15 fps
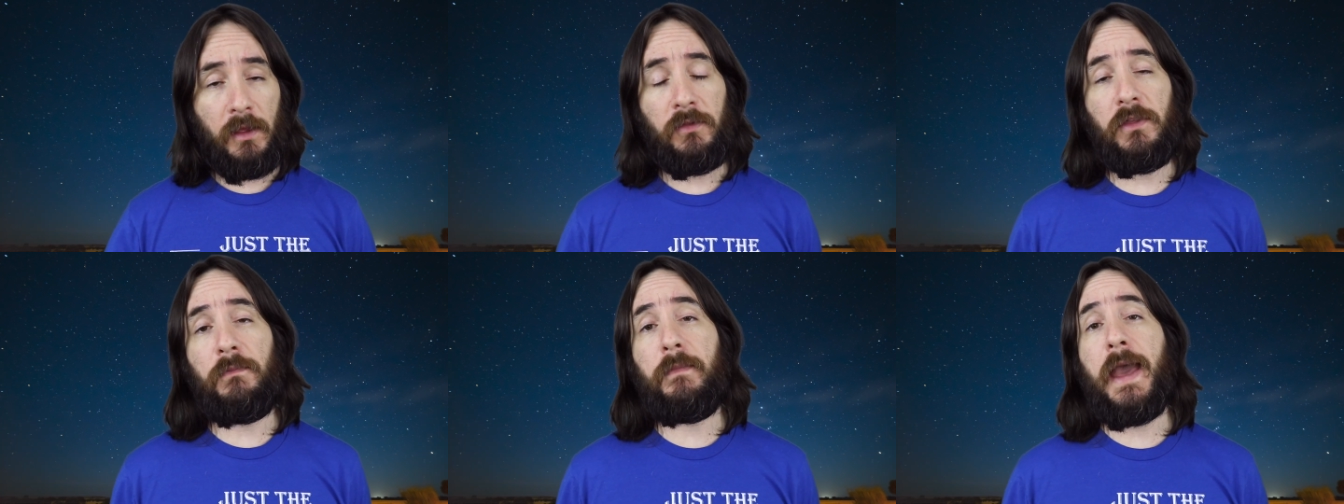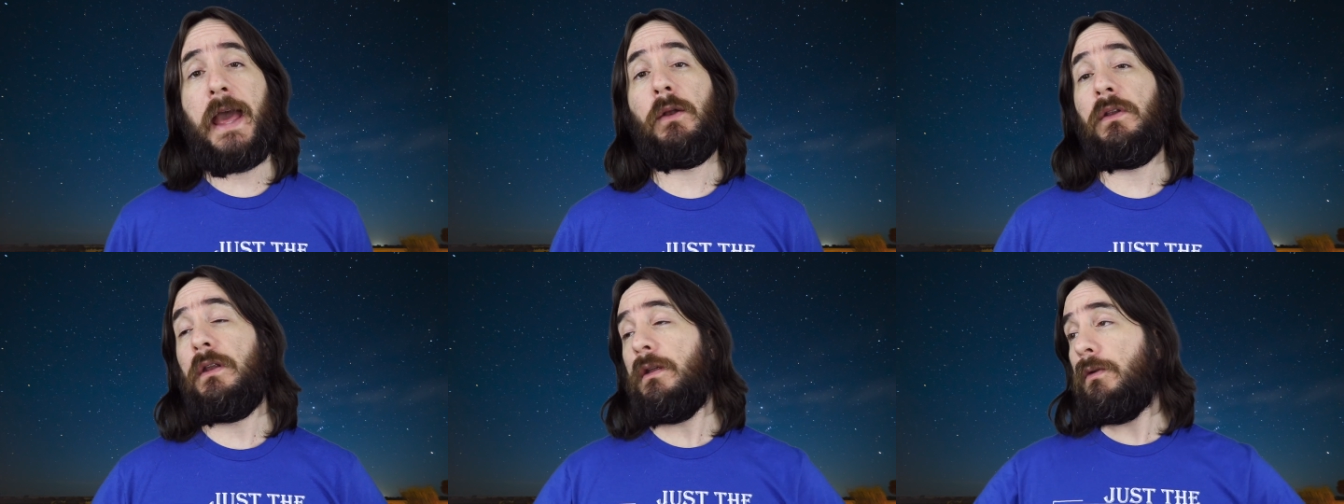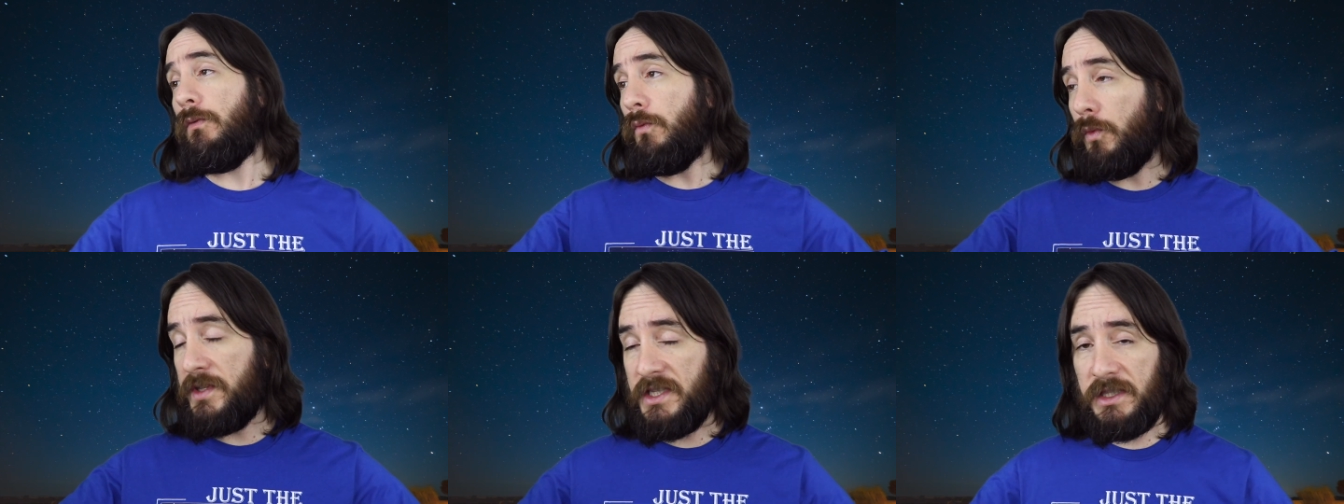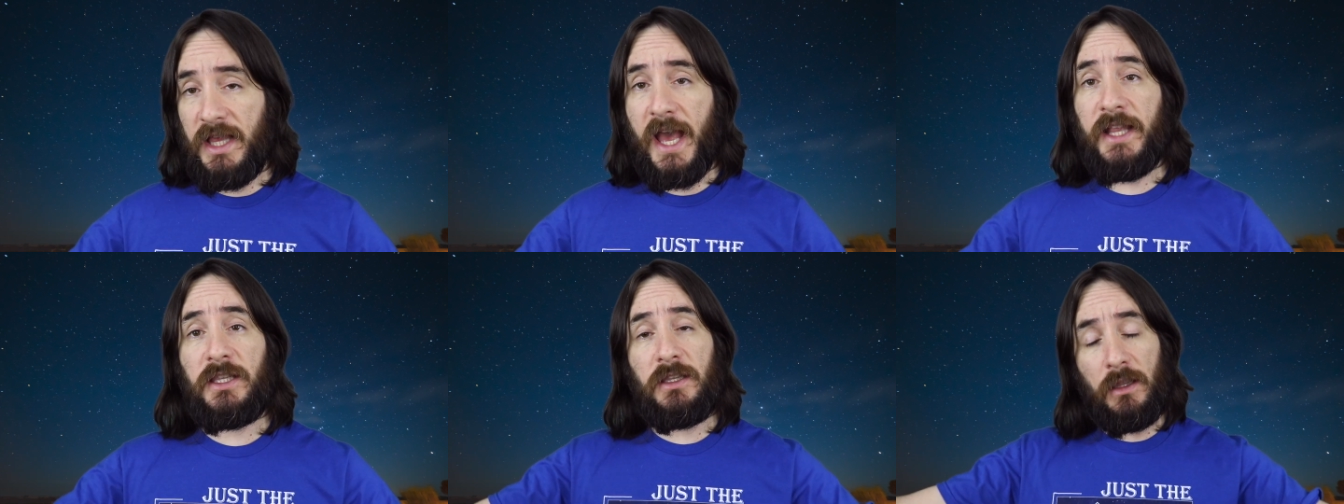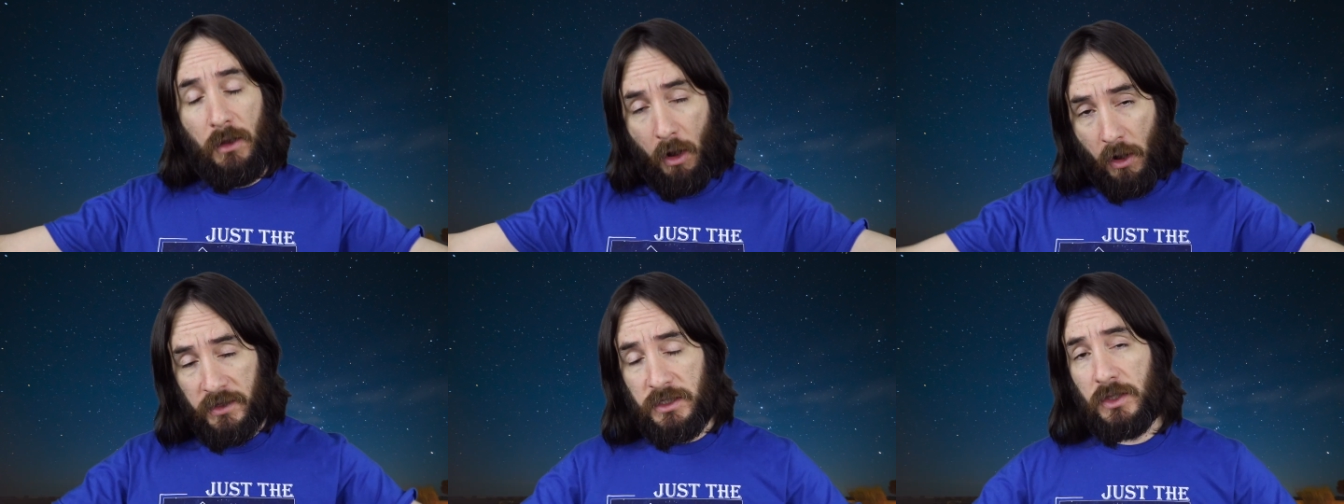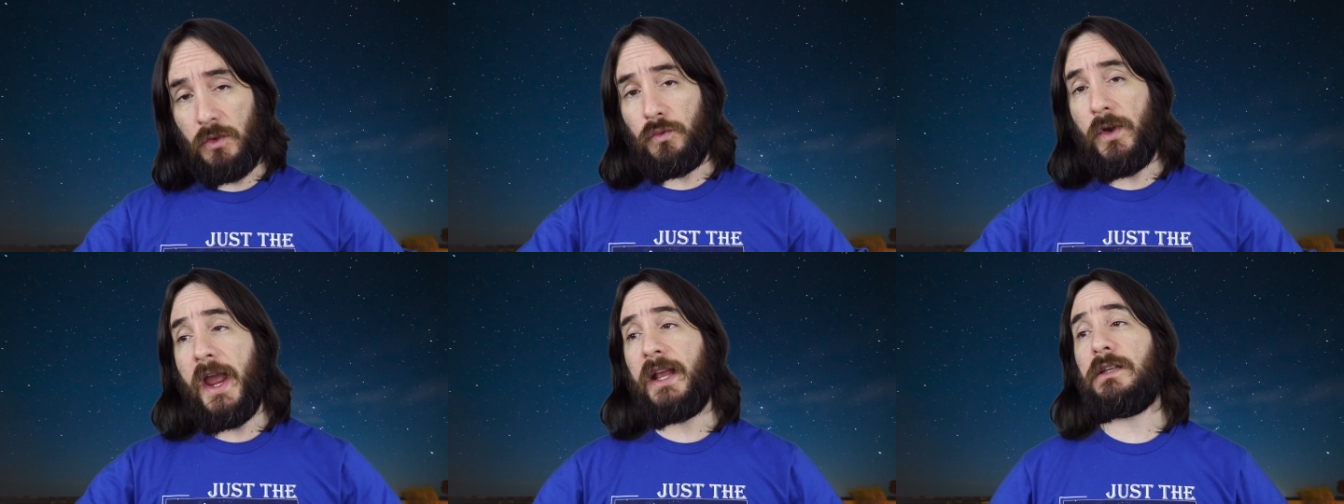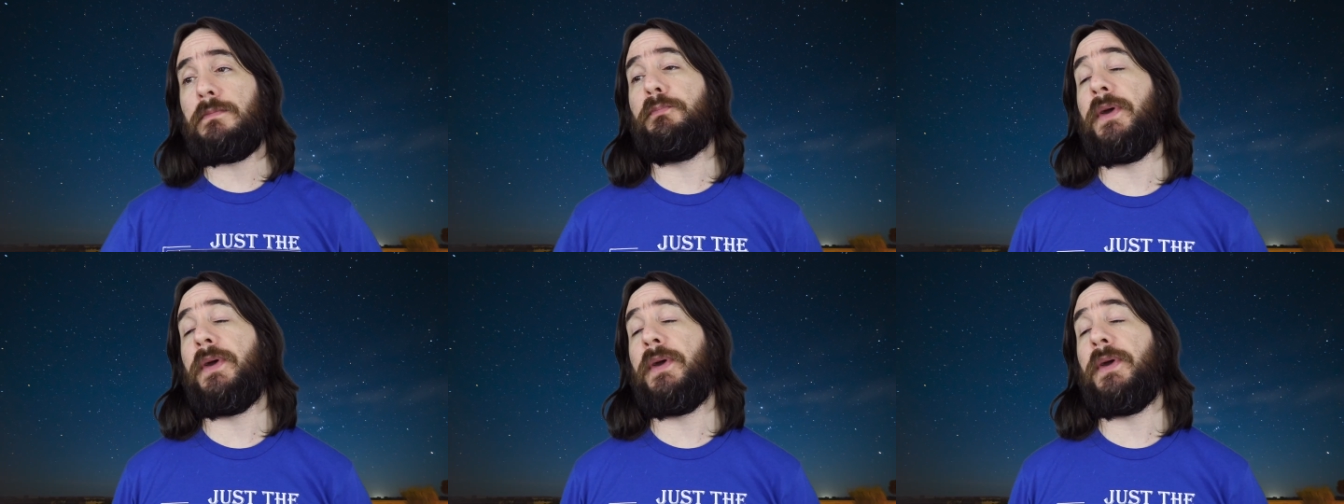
The man was led onto the ranch,